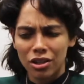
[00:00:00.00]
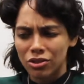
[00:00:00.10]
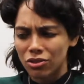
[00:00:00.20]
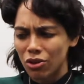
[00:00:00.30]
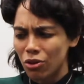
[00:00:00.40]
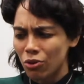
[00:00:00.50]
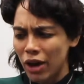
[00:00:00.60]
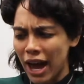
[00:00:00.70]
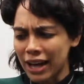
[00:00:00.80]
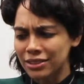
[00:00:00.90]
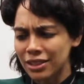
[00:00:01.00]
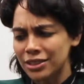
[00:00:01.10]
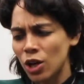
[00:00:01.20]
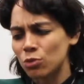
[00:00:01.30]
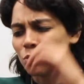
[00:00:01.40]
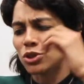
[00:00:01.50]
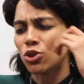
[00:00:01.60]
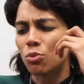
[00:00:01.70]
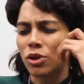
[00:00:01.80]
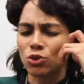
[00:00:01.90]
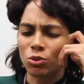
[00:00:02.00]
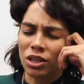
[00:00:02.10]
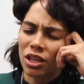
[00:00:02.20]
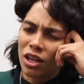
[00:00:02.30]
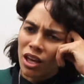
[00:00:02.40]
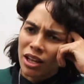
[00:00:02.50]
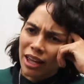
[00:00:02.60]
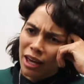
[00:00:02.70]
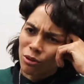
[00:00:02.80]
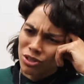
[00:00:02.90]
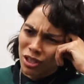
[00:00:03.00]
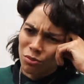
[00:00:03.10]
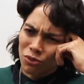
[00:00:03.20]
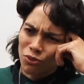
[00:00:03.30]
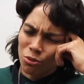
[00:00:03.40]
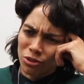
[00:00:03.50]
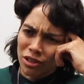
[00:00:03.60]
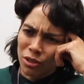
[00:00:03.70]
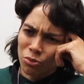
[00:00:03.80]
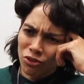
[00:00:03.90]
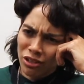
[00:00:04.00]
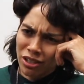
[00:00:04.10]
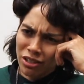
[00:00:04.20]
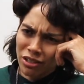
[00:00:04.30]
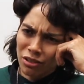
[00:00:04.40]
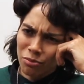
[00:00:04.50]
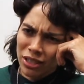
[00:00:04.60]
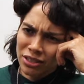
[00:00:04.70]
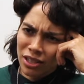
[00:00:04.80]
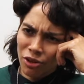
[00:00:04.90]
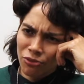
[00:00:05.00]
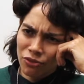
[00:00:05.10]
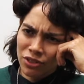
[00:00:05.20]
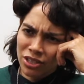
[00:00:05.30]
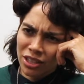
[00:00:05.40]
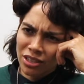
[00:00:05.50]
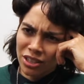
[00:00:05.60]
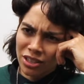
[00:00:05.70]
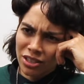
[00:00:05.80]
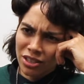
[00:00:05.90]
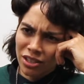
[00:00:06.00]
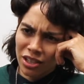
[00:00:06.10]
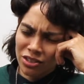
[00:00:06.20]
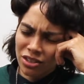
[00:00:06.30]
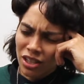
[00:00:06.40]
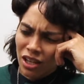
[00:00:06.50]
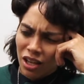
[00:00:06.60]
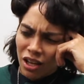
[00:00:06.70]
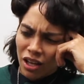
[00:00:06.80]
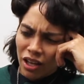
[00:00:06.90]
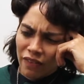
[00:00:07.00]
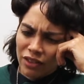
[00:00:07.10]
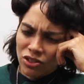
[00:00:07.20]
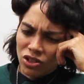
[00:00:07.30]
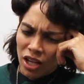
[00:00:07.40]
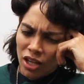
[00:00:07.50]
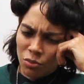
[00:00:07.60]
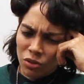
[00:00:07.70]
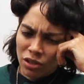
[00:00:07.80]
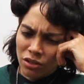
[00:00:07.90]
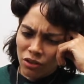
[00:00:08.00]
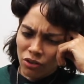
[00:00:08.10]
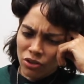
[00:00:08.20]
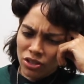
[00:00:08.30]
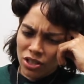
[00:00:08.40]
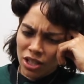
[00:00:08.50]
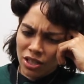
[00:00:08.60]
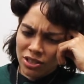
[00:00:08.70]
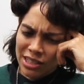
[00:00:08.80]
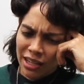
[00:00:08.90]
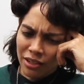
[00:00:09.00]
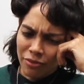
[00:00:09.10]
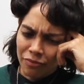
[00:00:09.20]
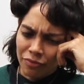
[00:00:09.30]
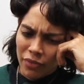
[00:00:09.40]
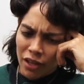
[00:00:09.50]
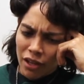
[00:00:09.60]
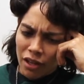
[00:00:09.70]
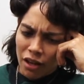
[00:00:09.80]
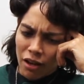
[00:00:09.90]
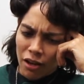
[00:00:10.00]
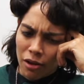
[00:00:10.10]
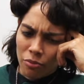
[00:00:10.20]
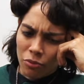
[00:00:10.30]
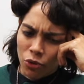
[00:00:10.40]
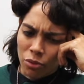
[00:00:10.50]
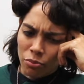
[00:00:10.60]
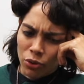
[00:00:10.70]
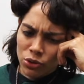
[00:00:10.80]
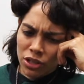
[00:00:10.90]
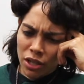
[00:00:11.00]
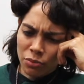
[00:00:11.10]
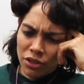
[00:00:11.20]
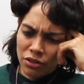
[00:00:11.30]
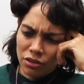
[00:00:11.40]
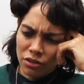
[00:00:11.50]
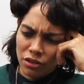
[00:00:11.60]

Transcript: So acting has helped me so much with, like I was saying before, with liberating myself of these ideas and this, and this shame and all these things that um, were imposed on me,